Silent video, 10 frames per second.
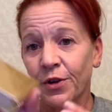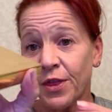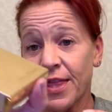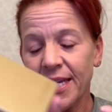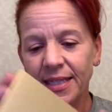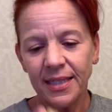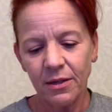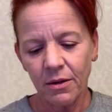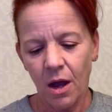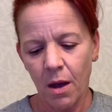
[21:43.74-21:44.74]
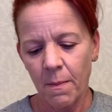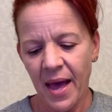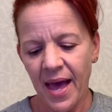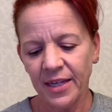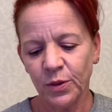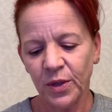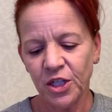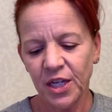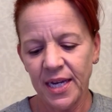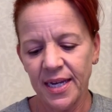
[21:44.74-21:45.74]
for this little compact,
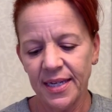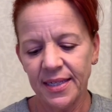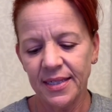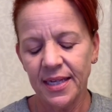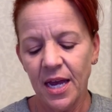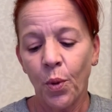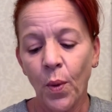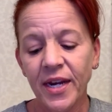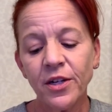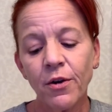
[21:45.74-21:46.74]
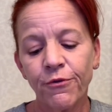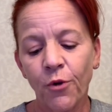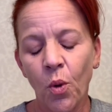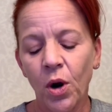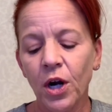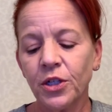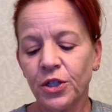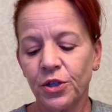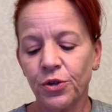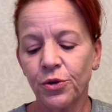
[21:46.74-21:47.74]
which is
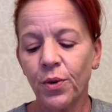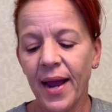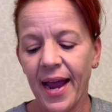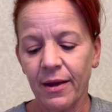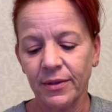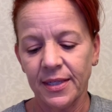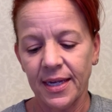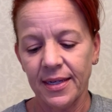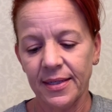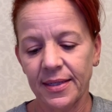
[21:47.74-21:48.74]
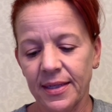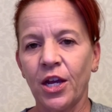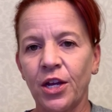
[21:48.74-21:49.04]
0.42 ounces.